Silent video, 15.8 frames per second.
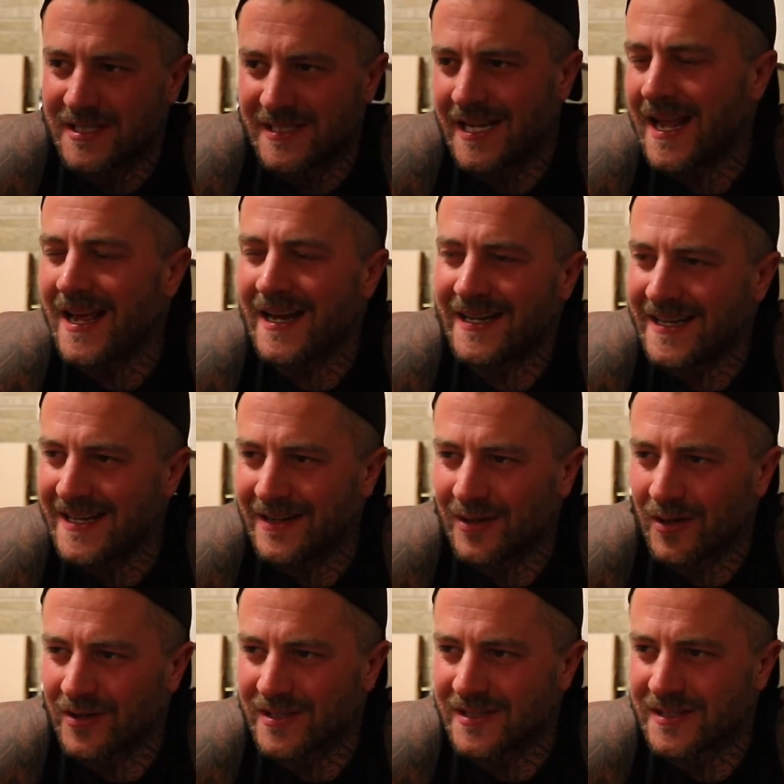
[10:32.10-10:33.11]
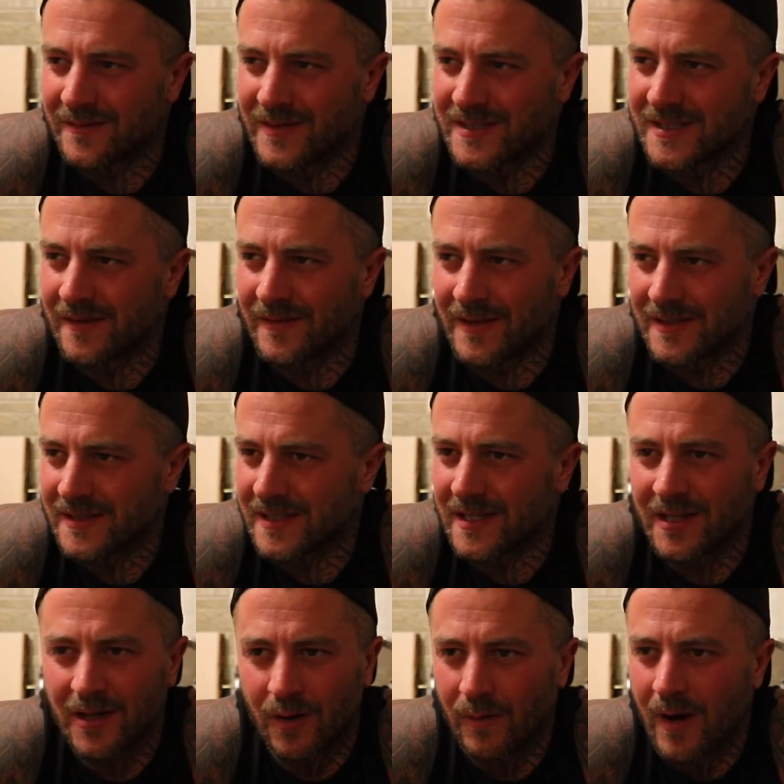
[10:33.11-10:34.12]
sandy and all this different stuff. And I was like,
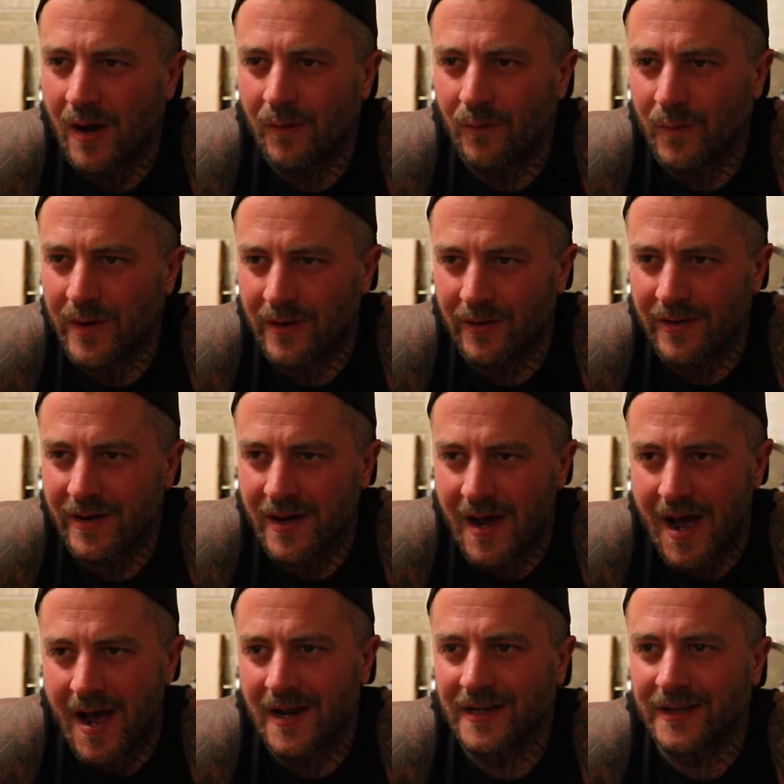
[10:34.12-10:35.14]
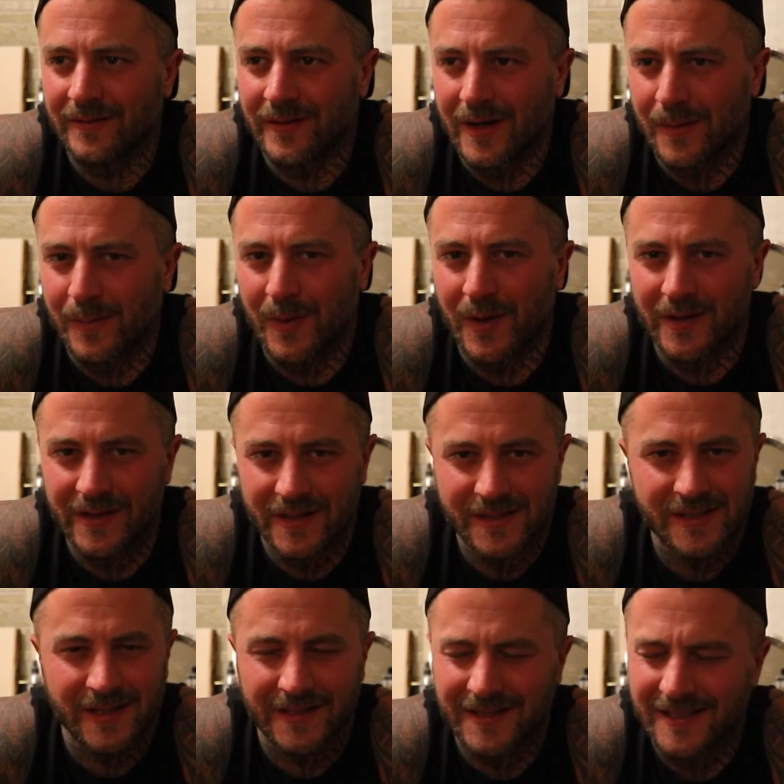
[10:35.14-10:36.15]
you know what? We are not giving up on
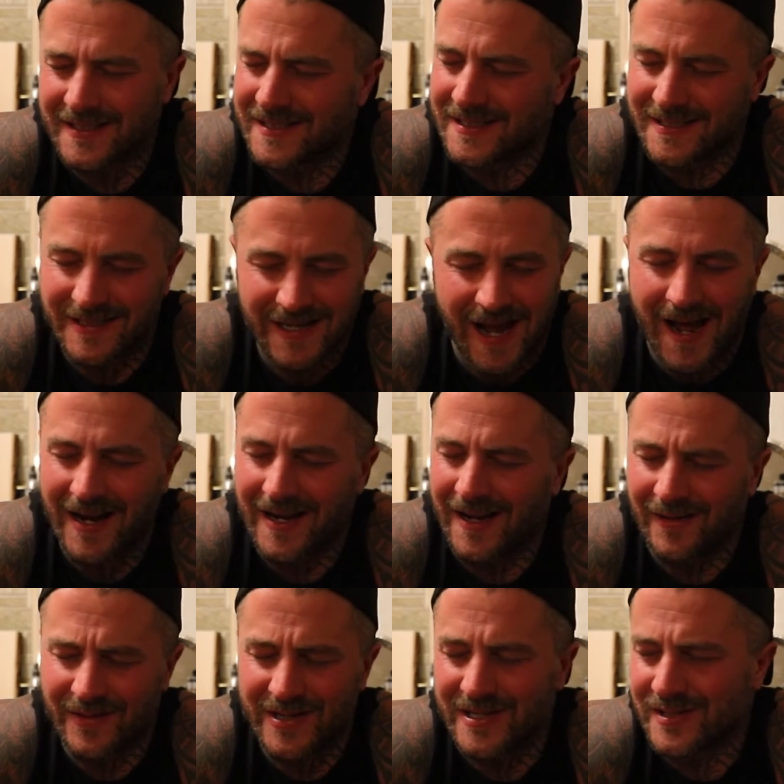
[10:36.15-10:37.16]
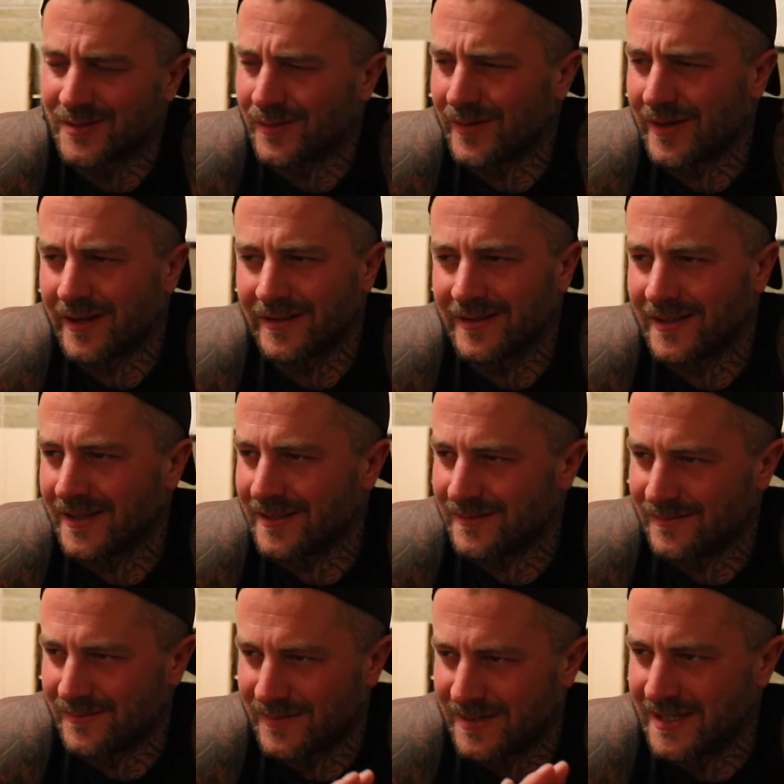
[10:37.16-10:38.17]
this. Like, this is not how he's going
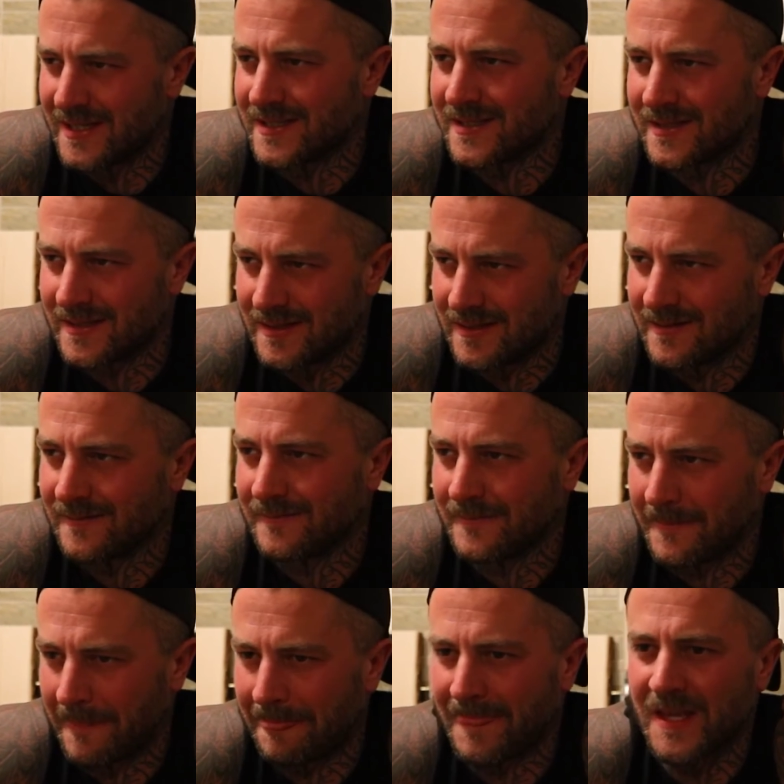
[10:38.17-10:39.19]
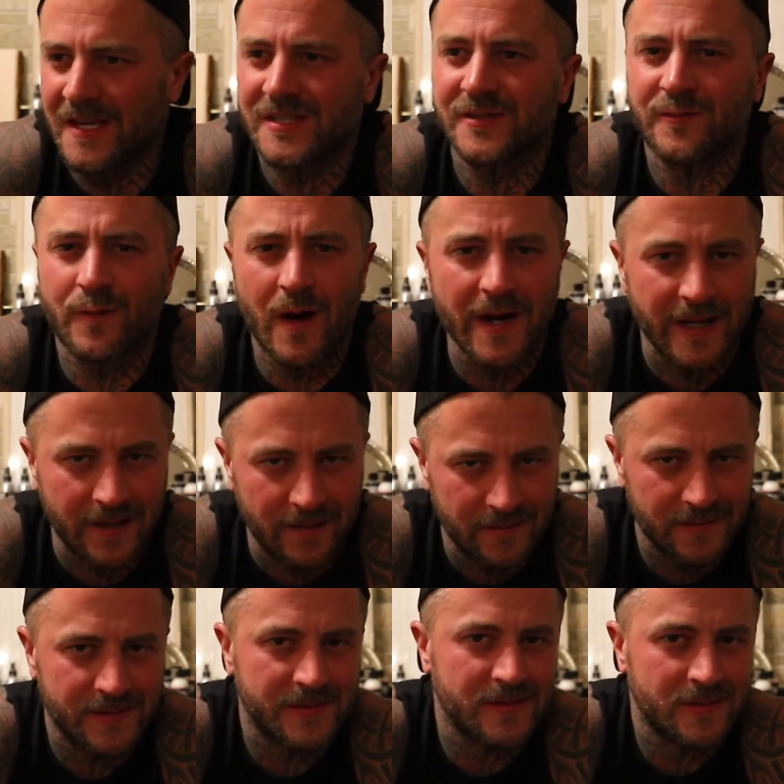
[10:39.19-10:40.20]
out. This is Freddy.
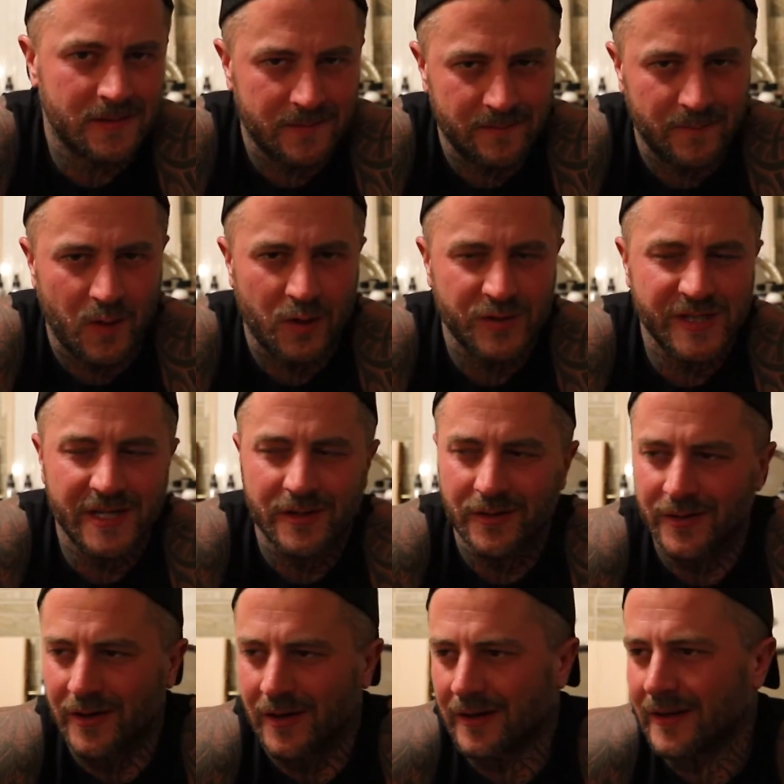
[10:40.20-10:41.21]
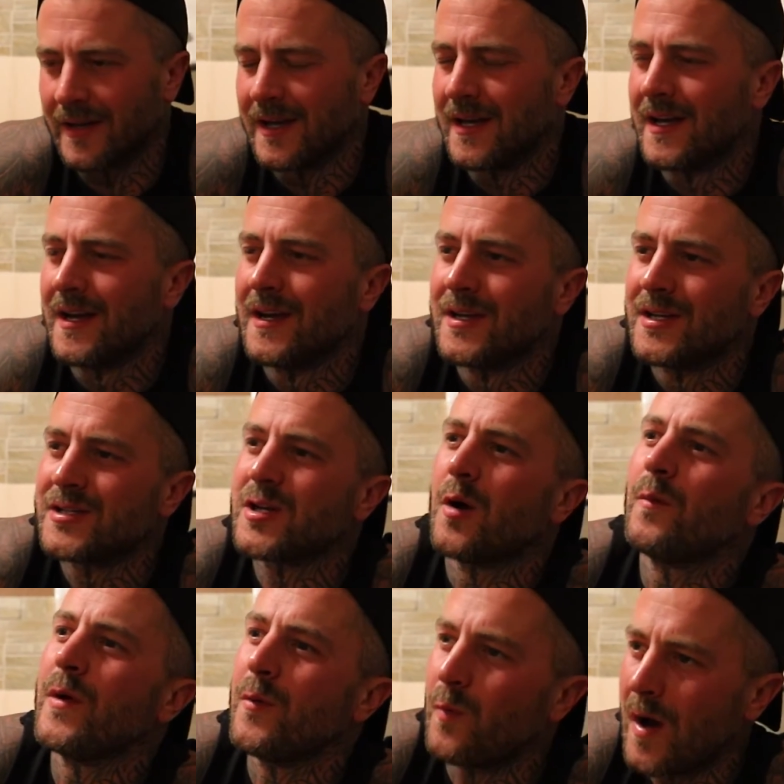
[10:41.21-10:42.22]
This is our senior dog. So
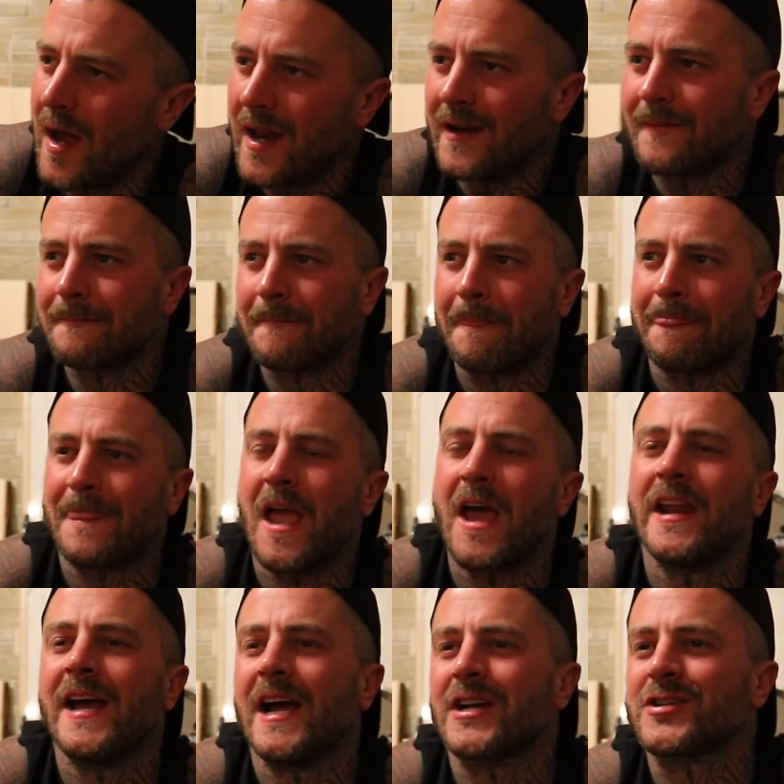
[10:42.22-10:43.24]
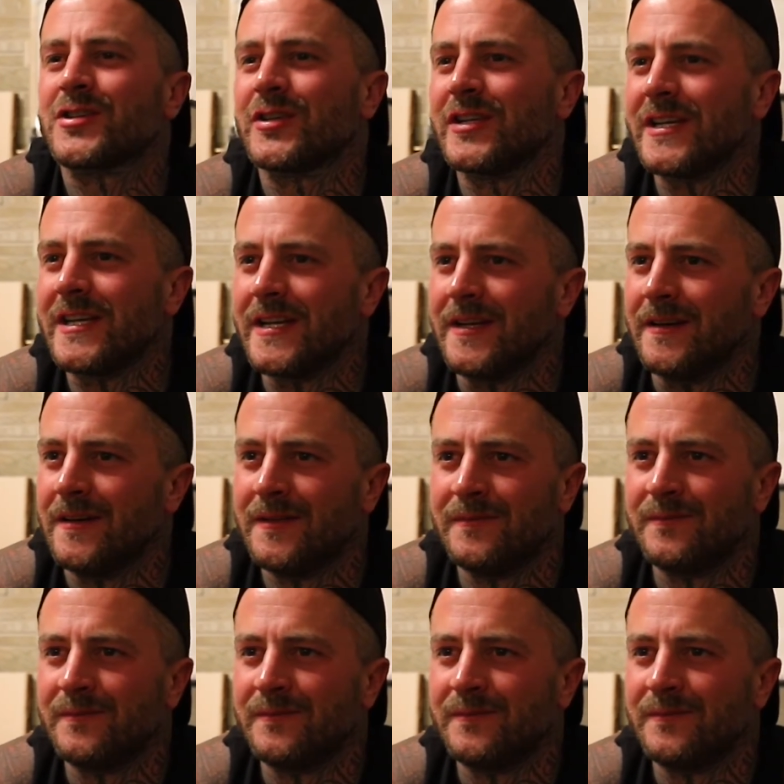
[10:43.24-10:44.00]
we went and actually